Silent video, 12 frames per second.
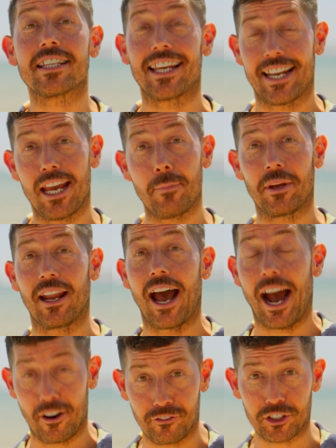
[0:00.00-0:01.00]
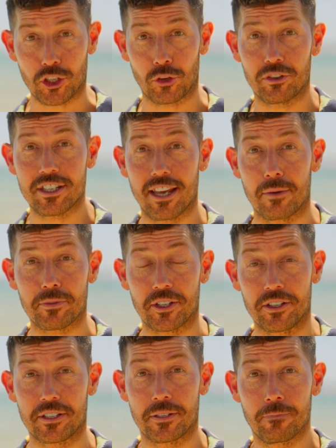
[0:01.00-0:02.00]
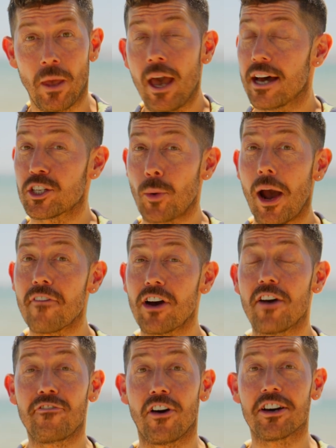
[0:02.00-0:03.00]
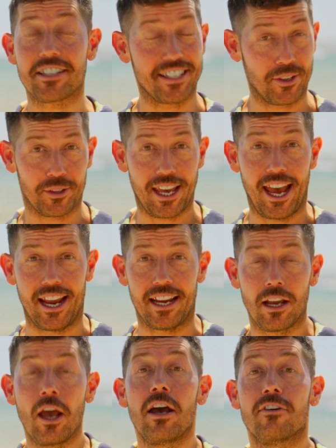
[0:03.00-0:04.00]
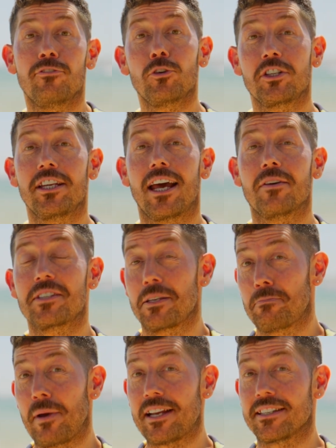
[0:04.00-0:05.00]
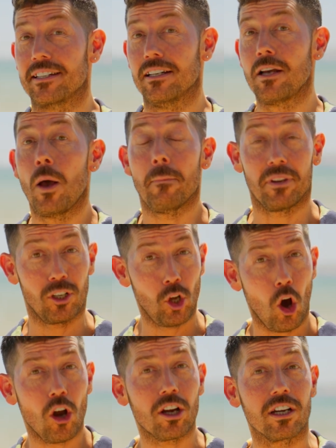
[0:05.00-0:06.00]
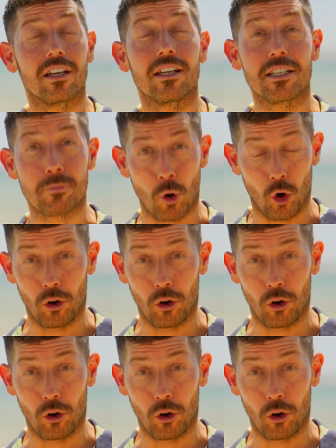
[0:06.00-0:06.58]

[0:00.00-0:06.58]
to inhibit alpha 2 receptors. A 12 hour fast is okay, 14 hours is better, but longer is more